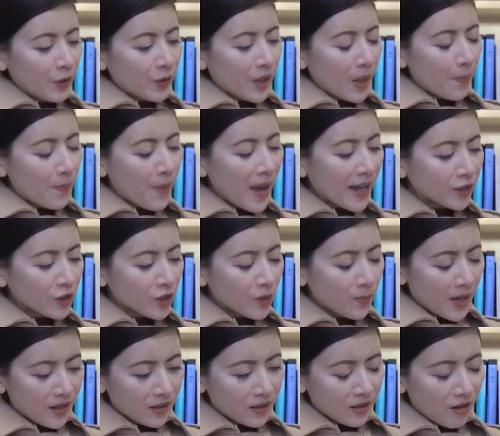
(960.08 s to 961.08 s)
get back to
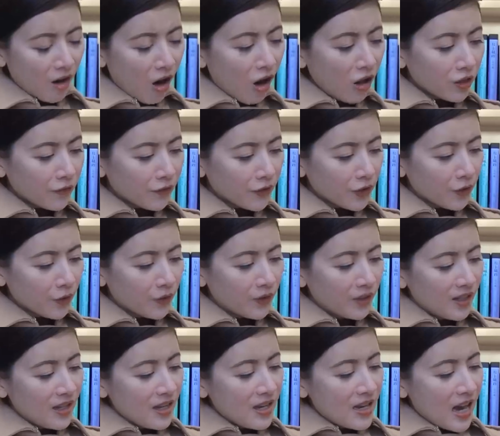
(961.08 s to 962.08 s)
bed, all of you.
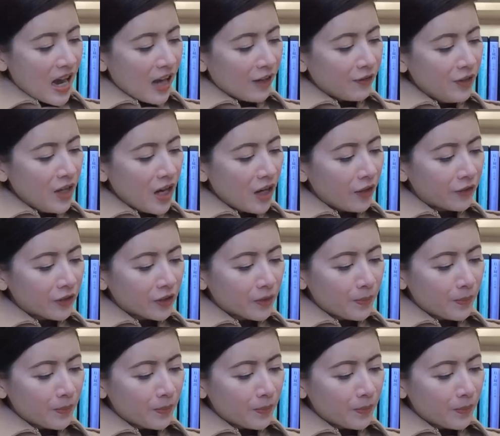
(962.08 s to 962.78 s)
I've never